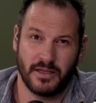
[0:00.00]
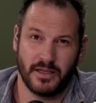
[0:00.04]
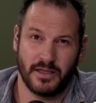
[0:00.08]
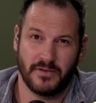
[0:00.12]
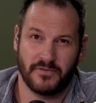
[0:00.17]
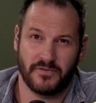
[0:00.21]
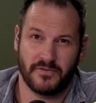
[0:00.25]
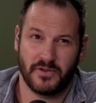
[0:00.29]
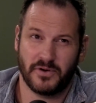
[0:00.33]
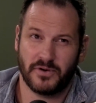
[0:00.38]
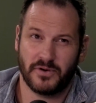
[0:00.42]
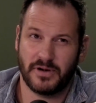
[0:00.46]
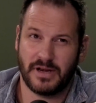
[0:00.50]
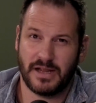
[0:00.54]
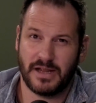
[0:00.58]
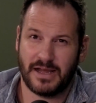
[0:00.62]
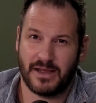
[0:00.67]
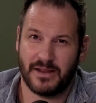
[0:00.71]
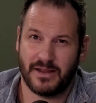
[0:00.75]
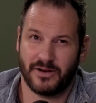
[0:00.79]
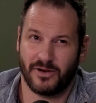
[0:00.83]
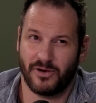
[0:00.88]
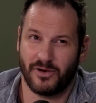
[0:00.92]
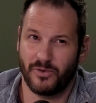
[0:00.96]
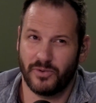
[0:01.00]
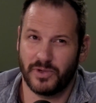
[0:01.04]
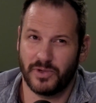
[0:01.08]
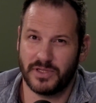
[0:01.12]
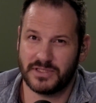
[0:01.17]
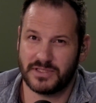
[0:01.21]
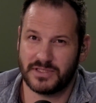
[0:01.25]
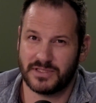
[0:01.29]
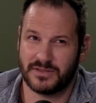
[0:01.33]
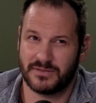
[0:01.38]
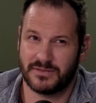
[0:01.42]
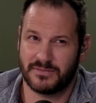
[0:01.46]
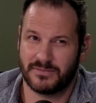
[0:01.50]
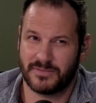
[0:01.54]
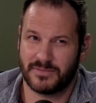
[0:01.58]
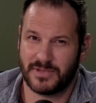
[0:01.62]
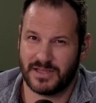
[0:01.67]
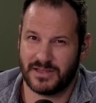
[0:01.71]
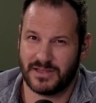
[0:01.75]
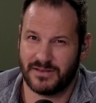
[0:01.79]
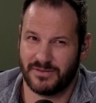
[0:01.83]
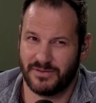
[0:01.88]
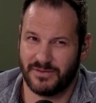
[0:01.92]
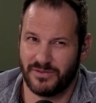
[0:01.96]
if they're not always
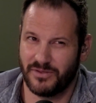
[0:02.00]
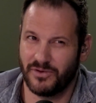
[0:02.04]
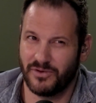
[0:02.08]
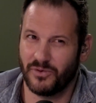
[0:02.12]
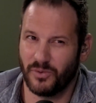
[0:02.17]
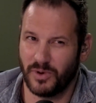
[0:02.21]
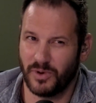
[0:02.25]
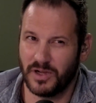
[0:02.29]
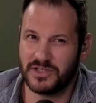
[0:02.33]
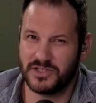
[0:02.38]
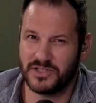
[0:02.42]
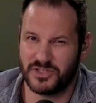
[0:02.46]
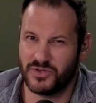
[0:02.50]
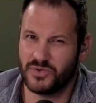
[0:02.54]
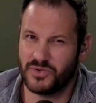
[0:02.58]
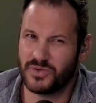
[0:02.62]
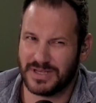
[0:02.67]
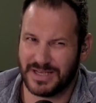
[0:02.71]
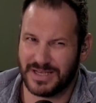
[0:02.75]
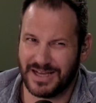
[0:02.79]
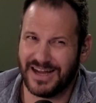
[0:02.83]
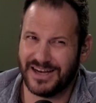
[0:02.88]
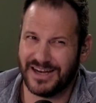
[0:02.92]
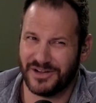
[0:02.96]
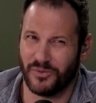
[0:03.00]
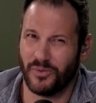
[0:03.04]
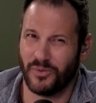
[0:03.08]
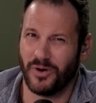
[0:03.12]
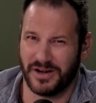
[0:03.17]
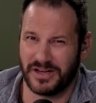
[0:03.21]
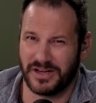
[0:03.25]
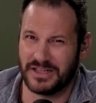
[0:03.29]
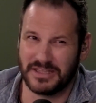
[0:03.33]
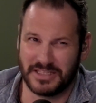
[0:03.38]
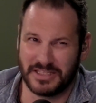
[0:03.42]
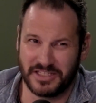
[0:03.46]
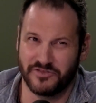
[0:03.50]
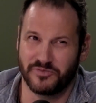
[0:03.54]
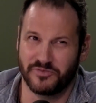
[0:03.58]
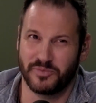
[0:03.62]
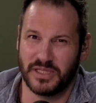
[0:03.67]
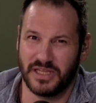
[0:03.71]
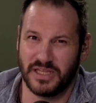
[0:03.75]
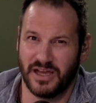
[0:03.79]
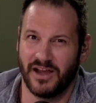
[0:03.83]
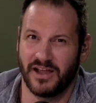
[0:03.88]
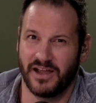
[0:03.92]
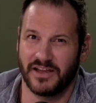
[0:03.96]
the ones you kind of want to leave
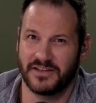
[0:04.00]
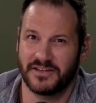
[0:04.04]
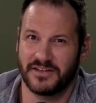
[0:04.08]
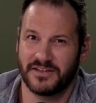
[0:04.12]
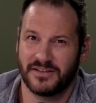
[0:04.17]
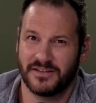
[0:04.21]
behind.